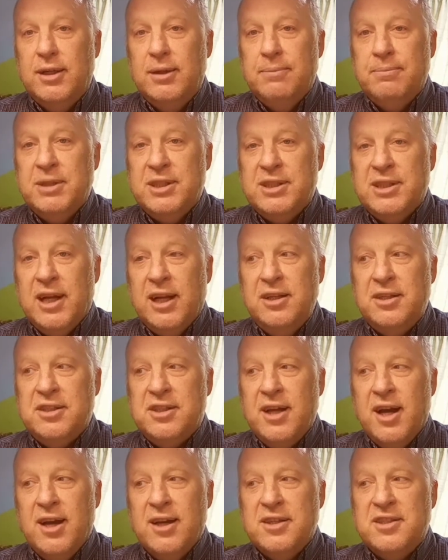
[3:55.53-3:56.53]
BATTALIA
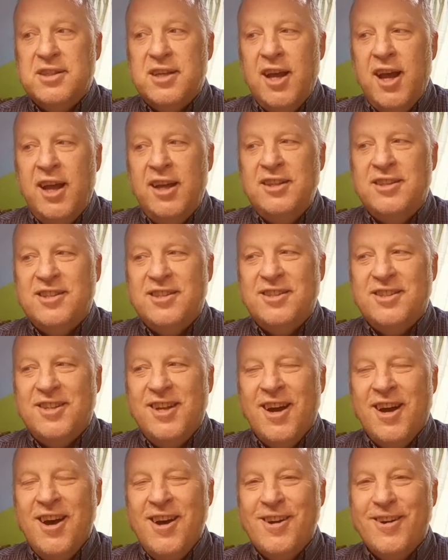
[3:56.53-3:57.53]
starter sets,
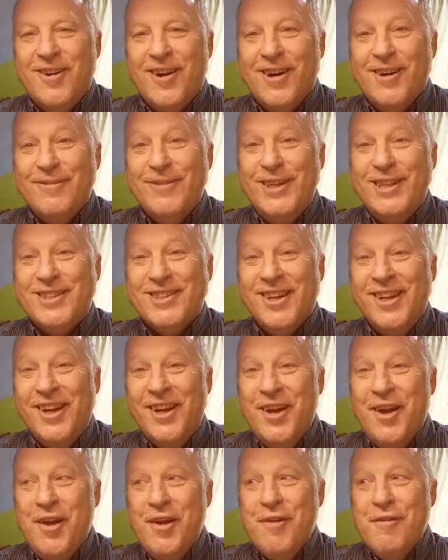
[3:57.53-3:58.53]
starter armies,
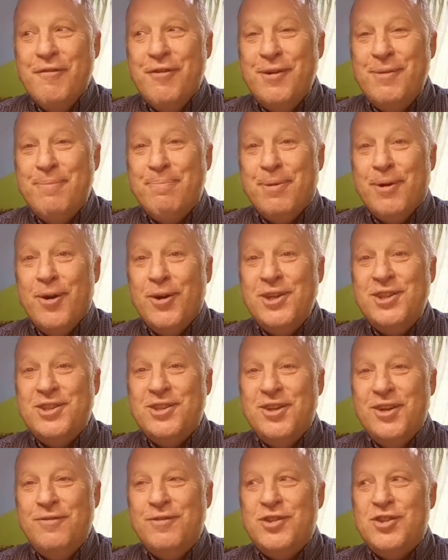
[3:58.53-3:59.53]
for the price
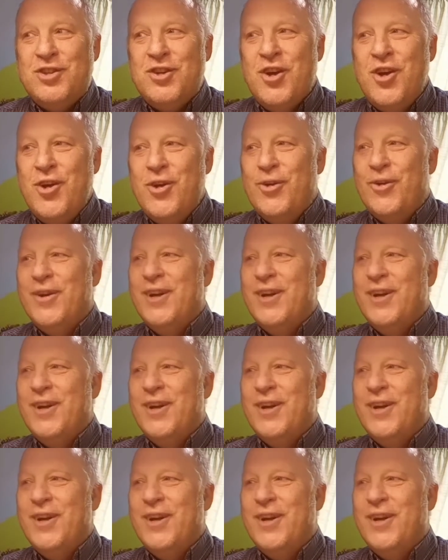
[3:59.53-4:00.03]
of 2.